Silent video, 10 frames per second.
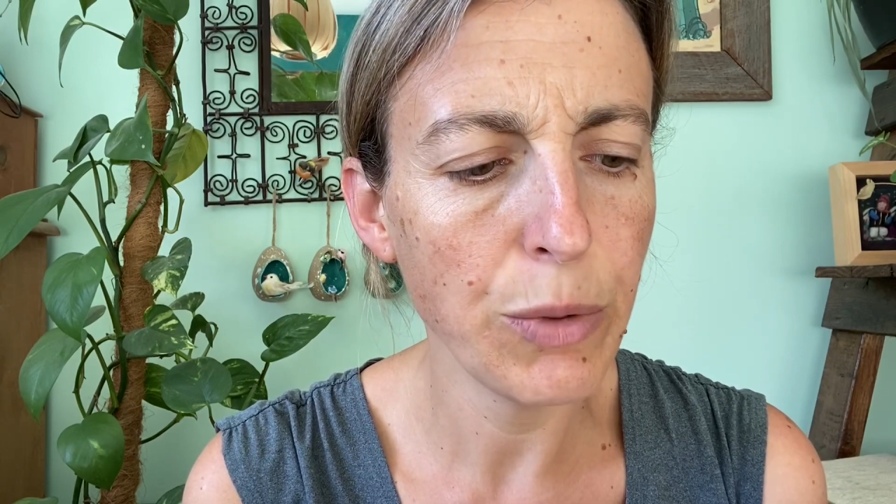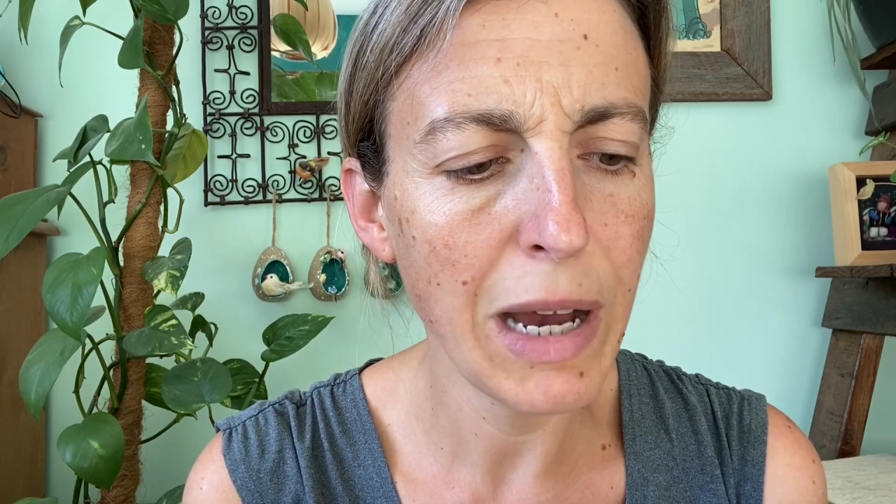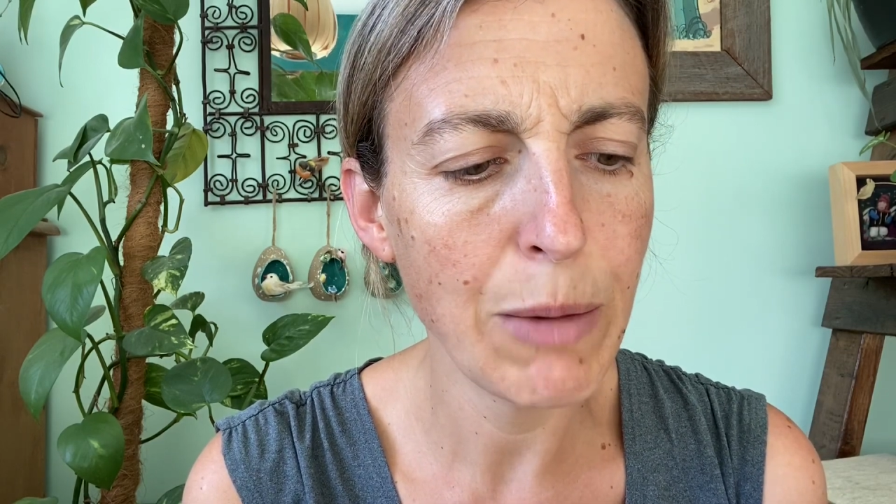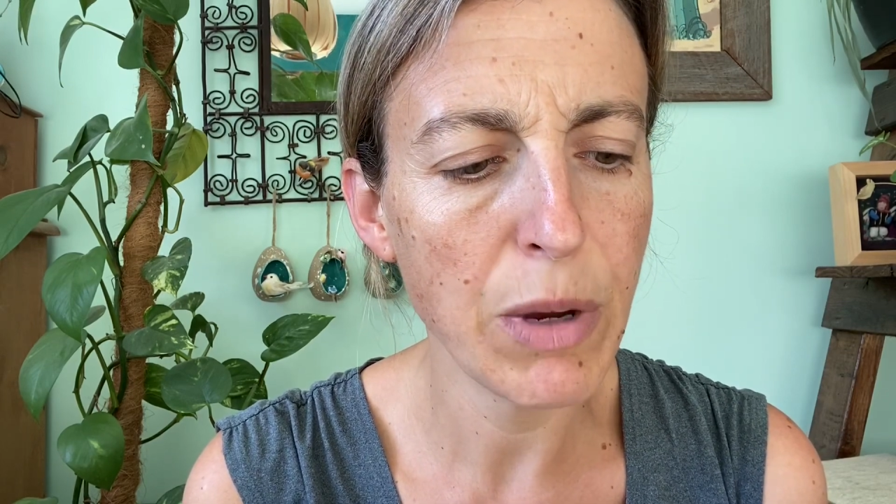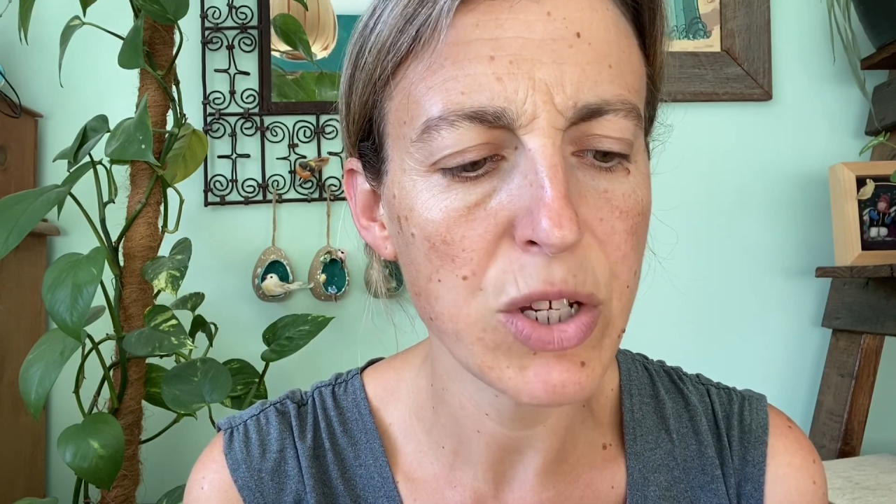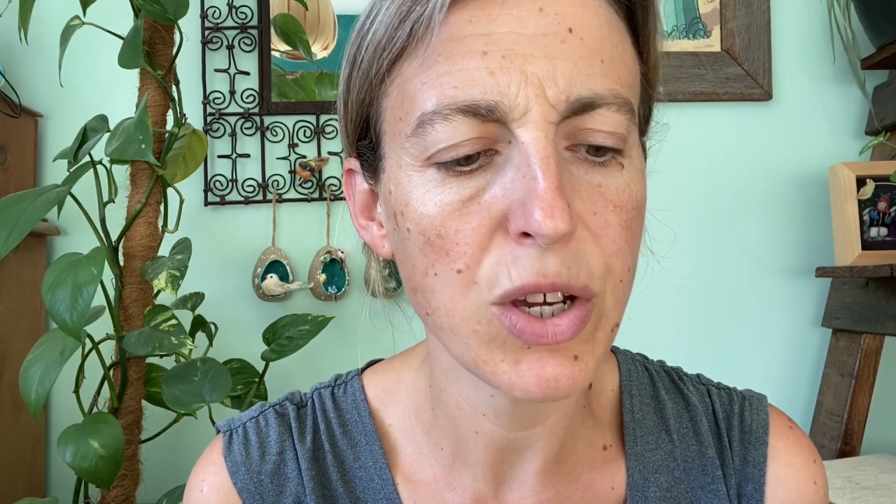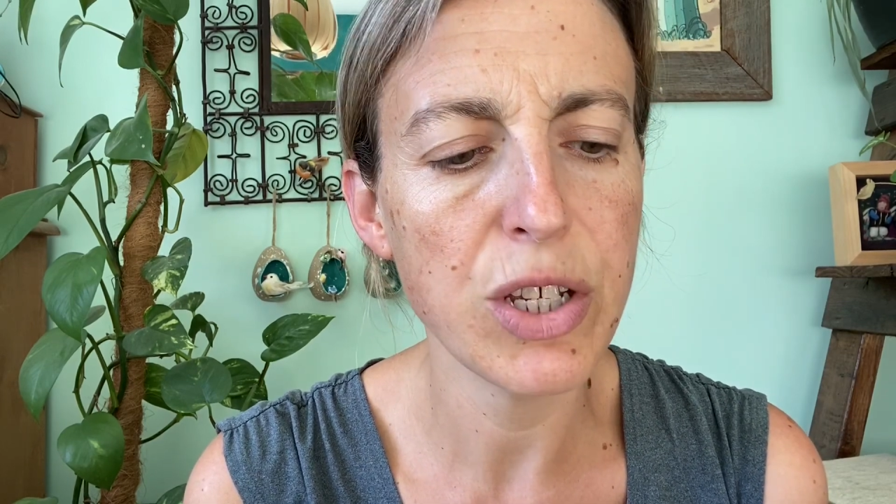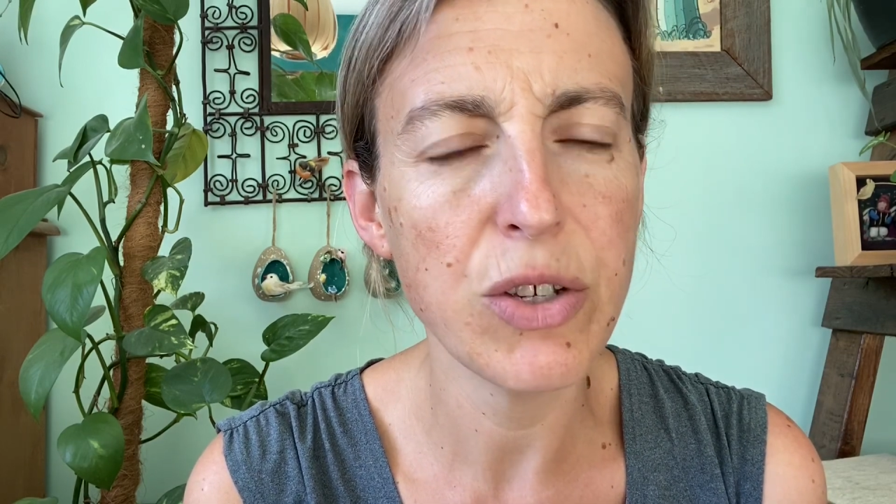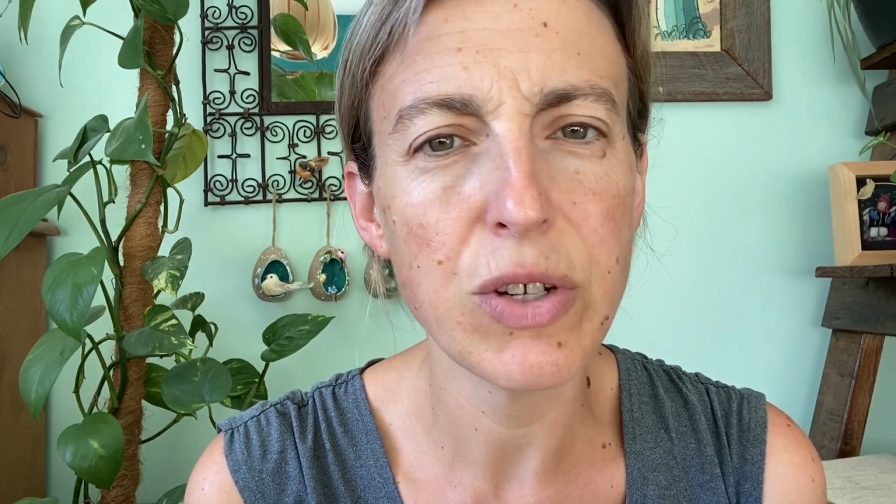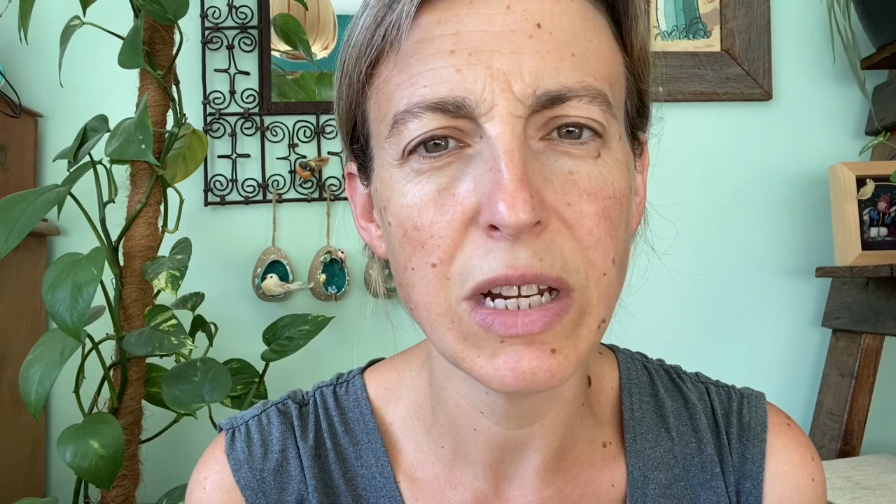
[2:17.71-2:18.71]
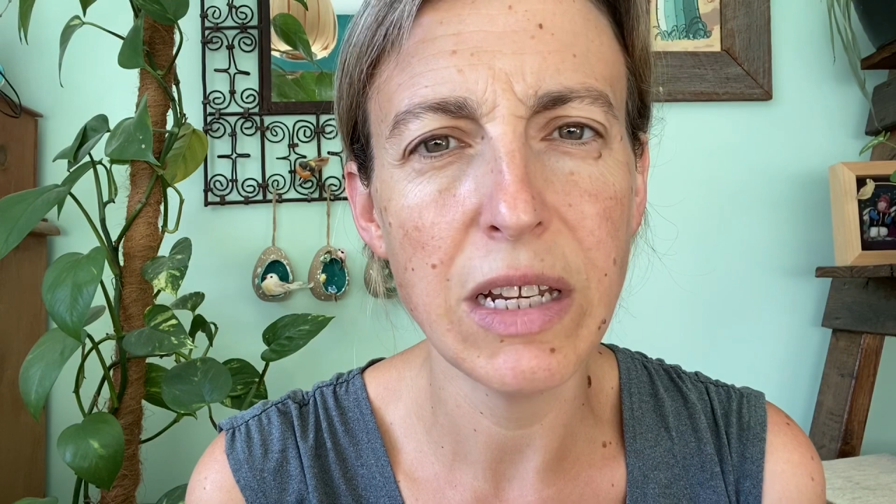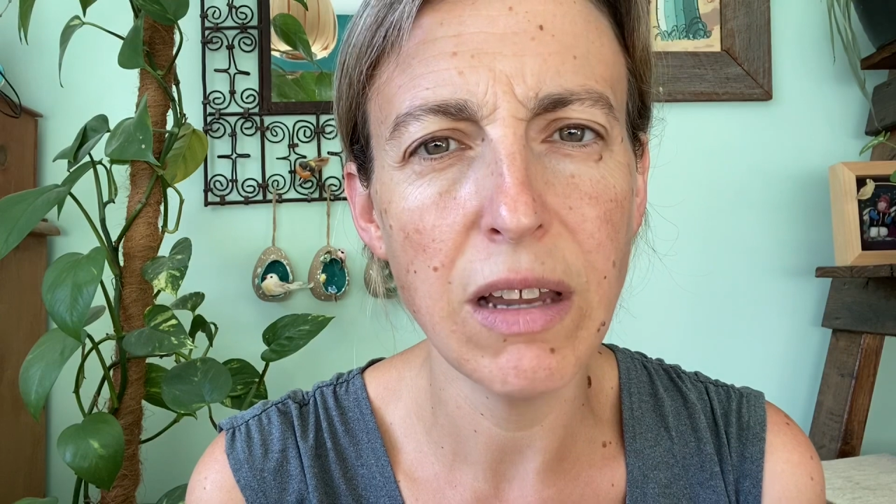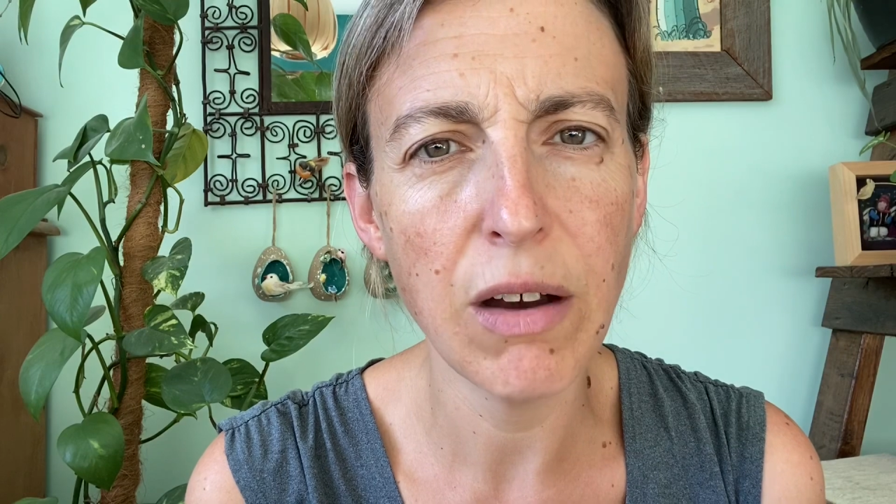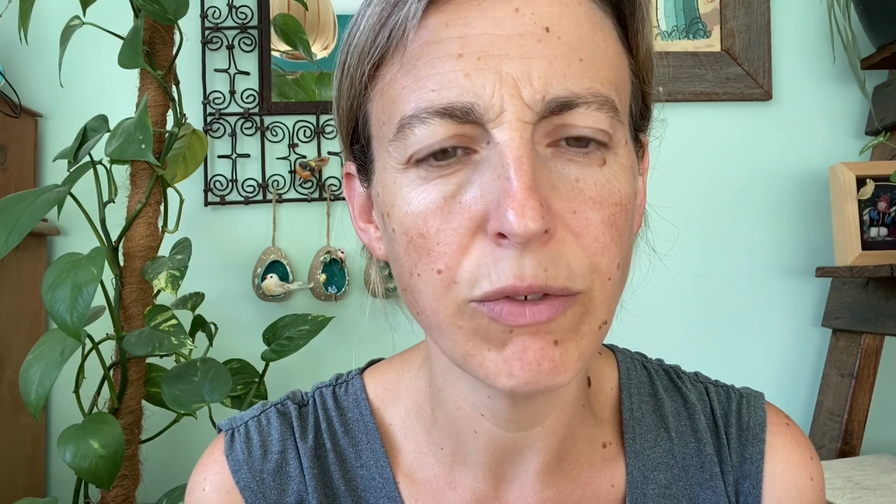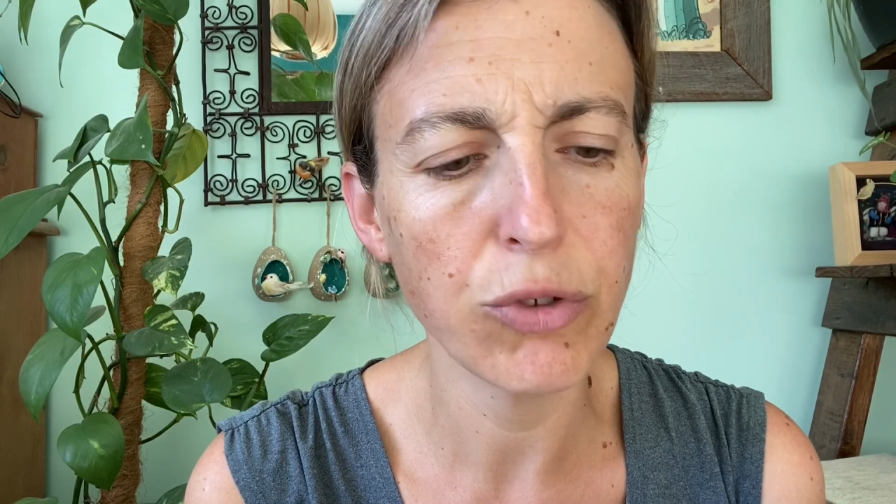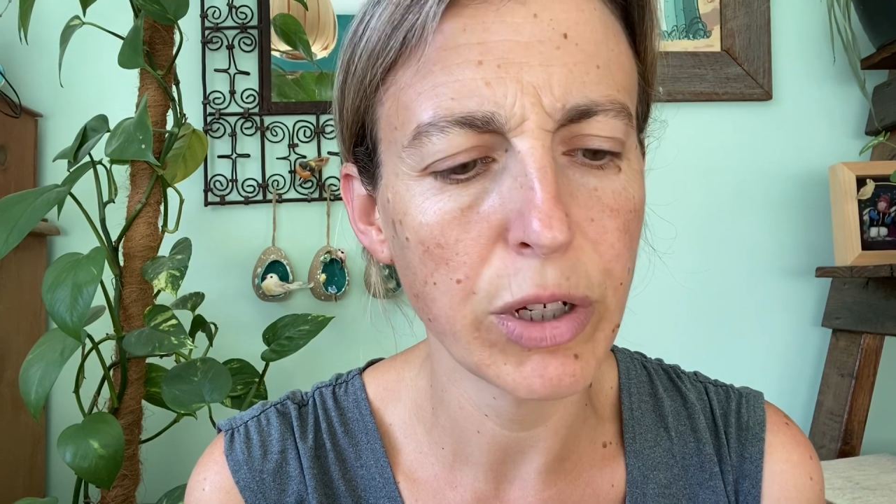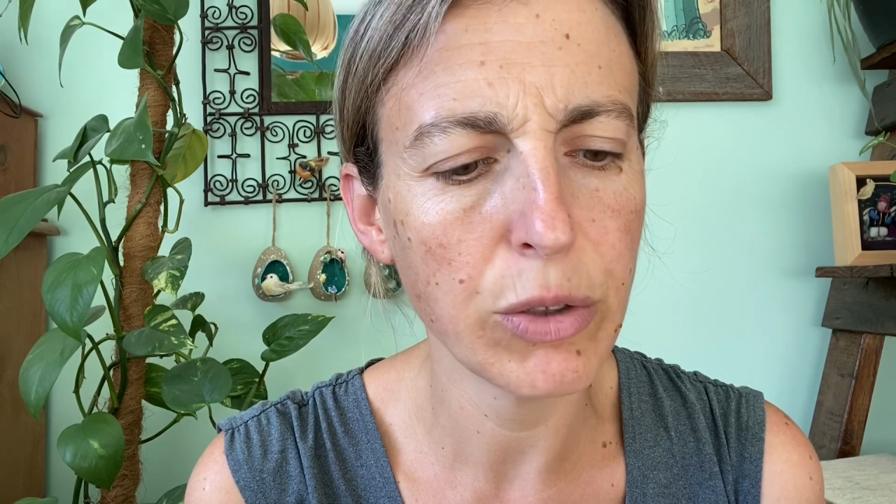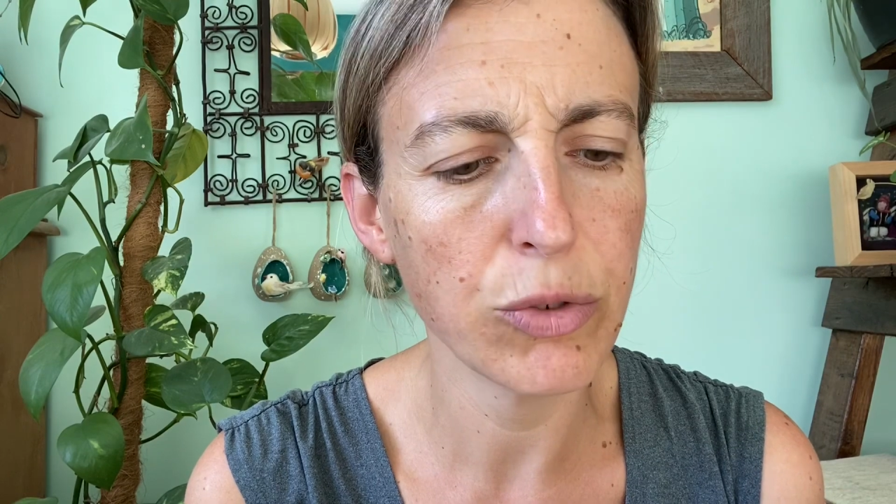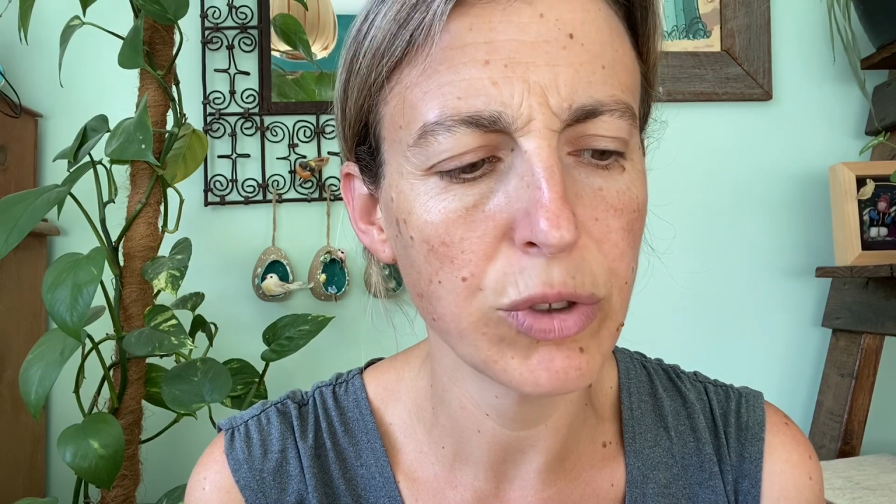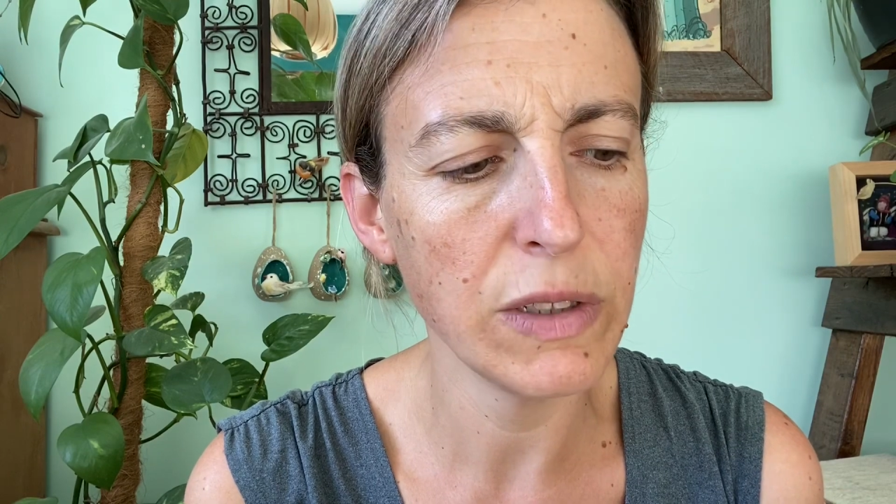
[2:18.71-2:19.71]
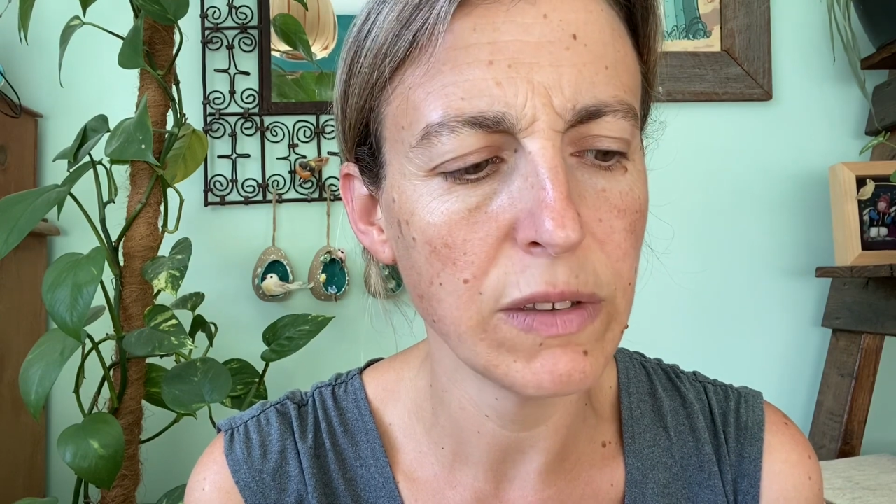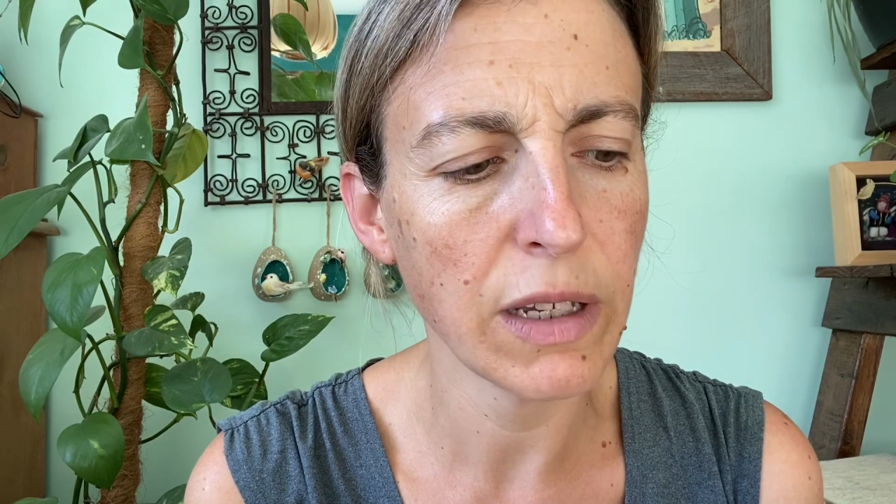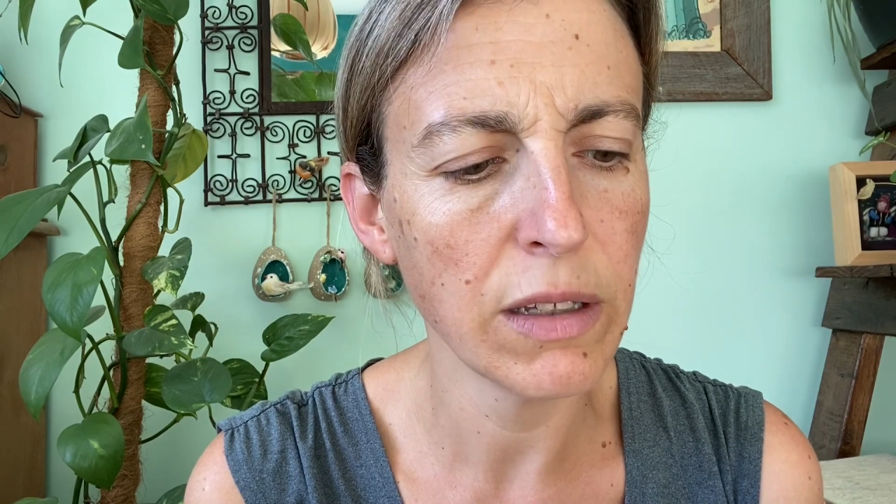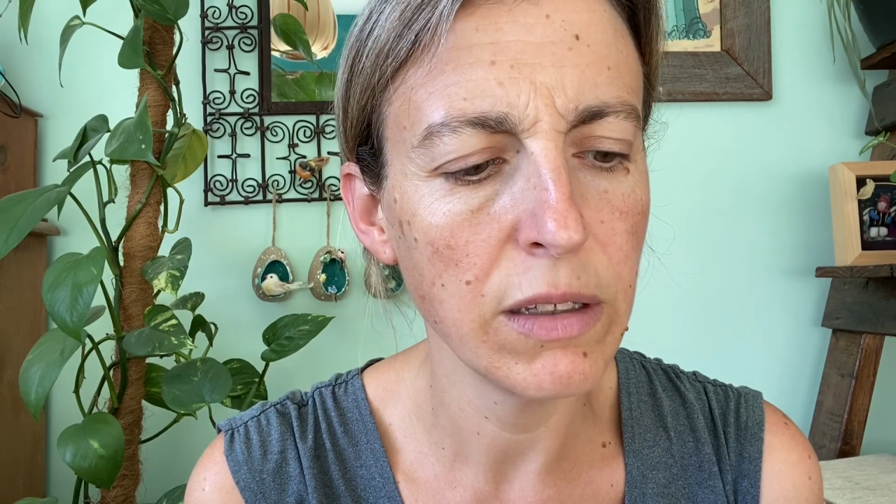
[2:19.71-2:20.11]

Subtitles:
how much I usually love trick-or-treating.